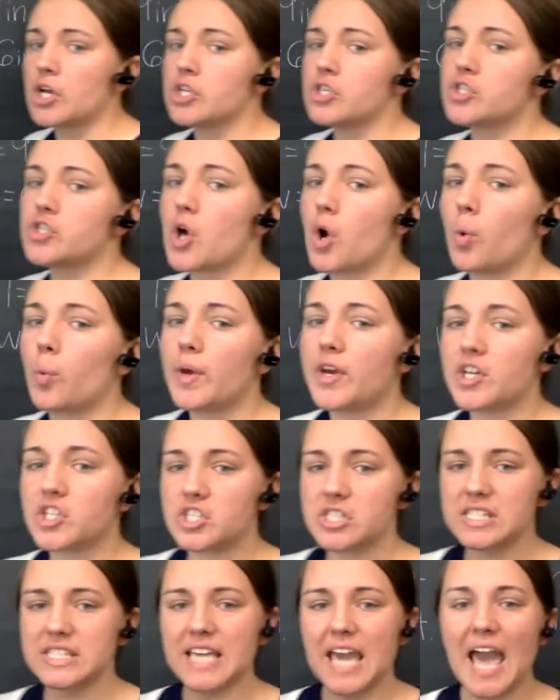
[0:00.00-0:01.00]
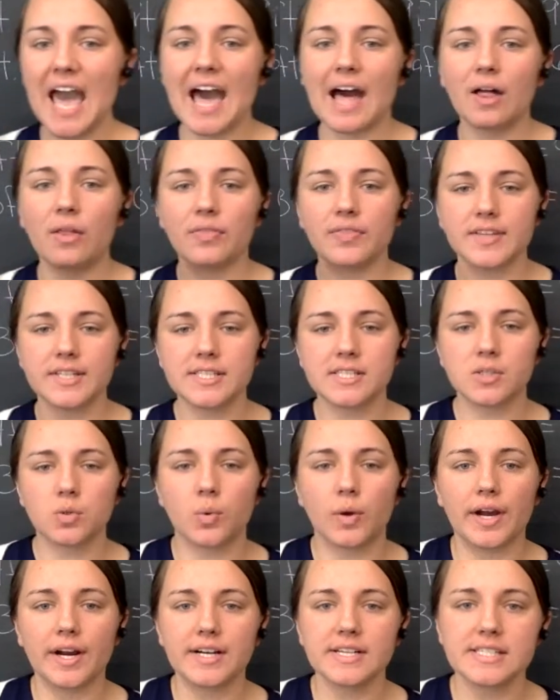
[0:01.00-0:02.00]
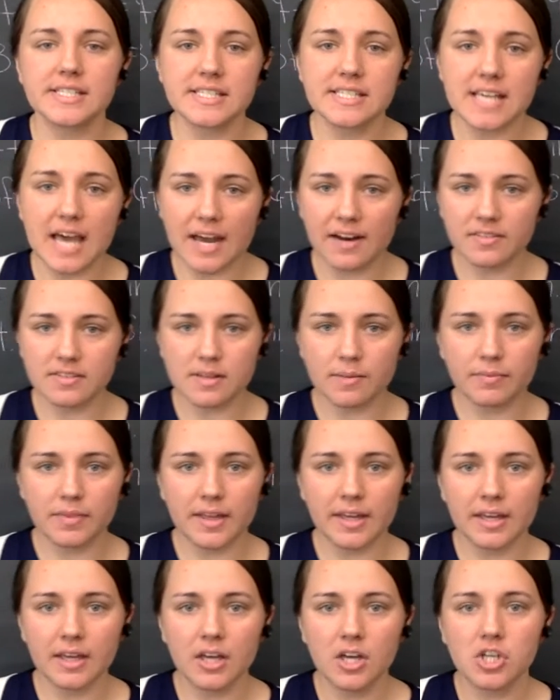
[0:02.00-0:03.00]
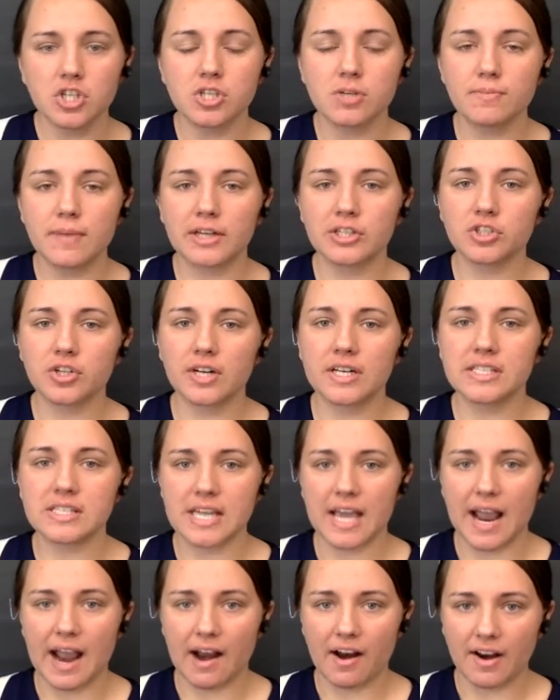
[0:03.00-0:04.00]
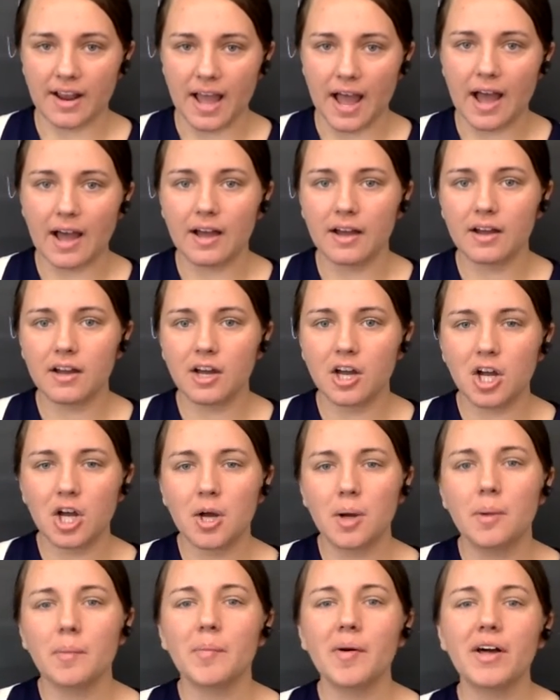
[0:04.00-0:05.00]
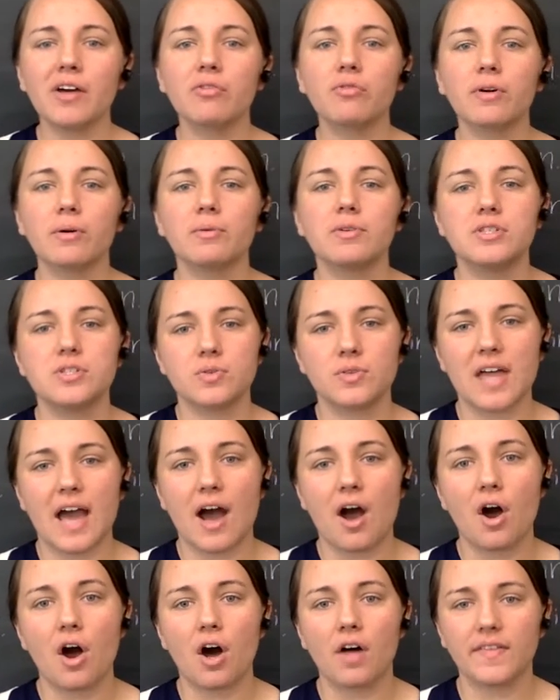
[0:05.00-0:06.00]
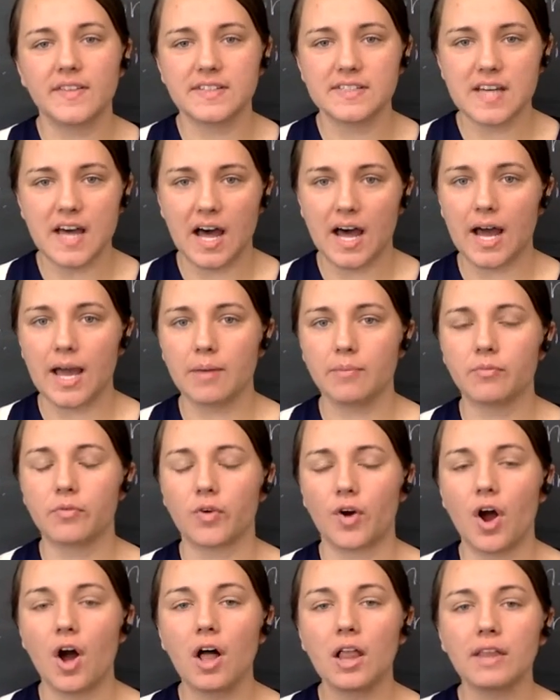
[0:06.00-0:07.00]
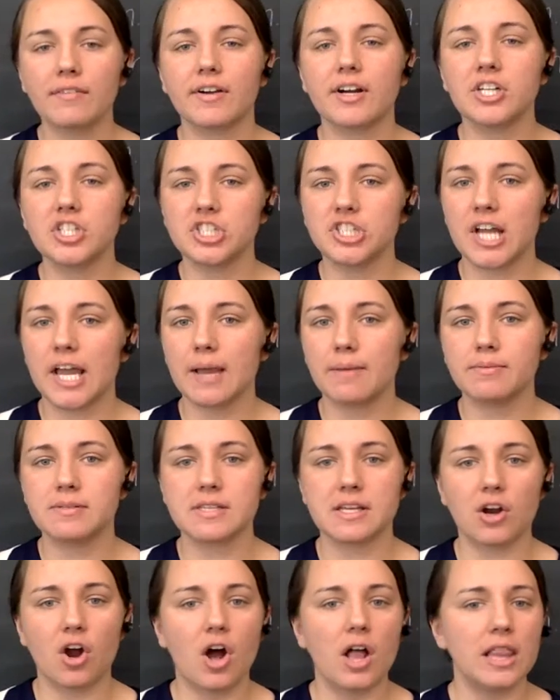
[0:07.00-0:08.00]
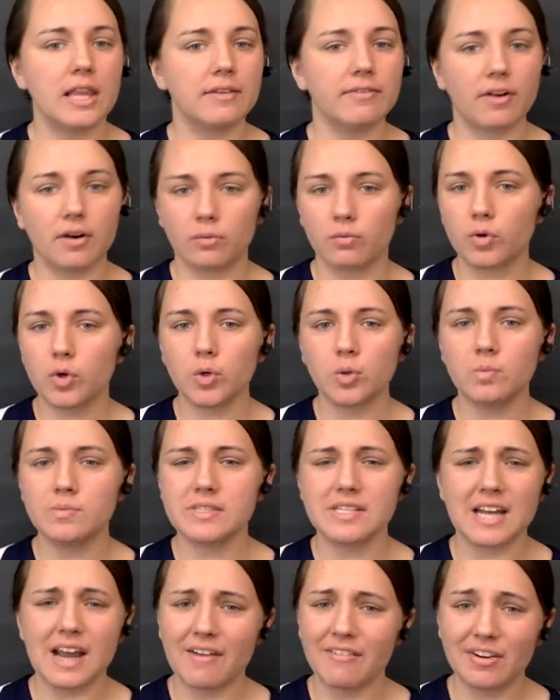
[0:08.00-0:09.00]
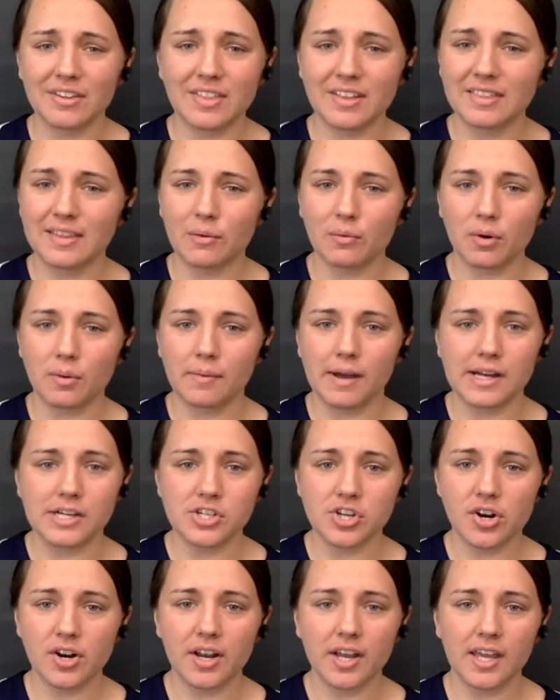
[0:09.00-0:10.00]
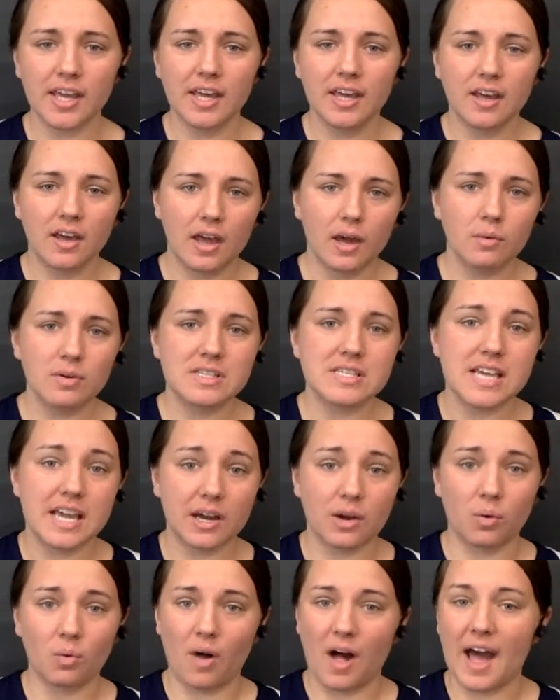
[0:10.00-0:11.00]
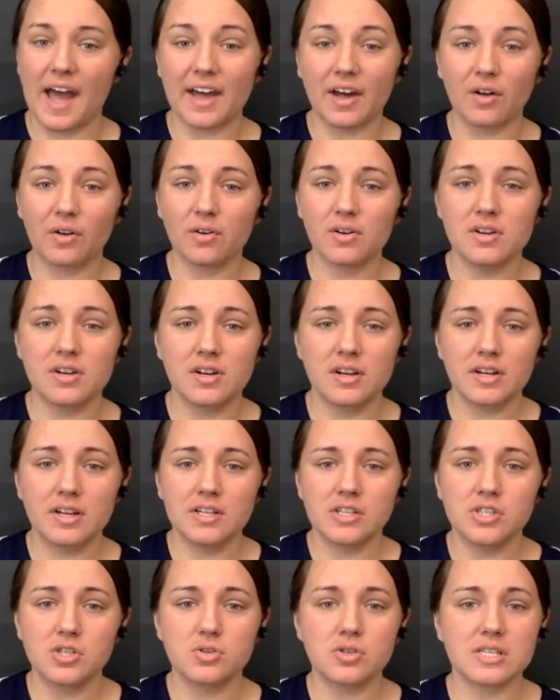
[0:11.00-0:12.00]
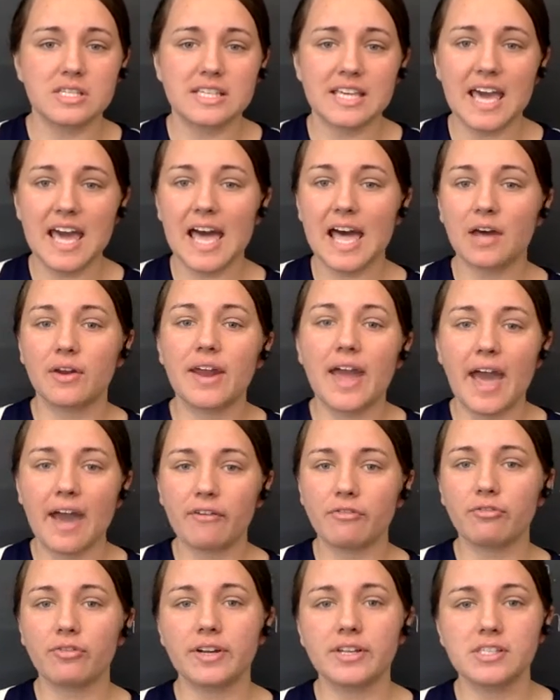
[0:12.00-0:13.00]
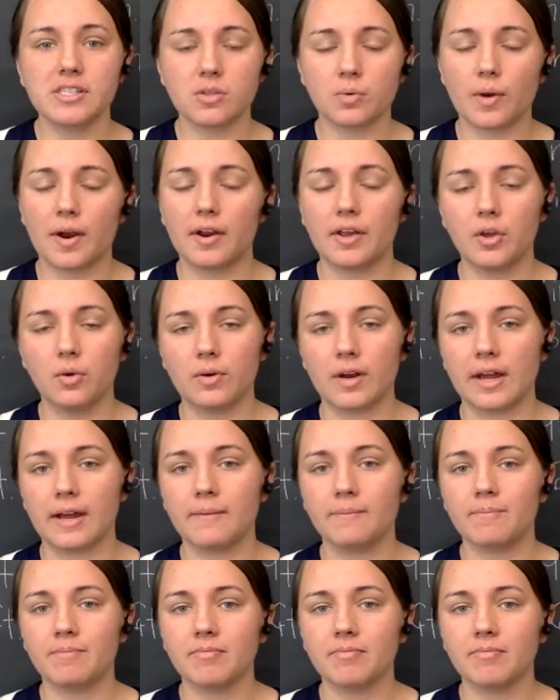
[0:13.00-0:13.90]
so we could just count the squares inside of something to measure its area. But if we would do that all the time for all of our shapes and all of our rooms and everything that we're measuring, it would take a while to just count every square unit.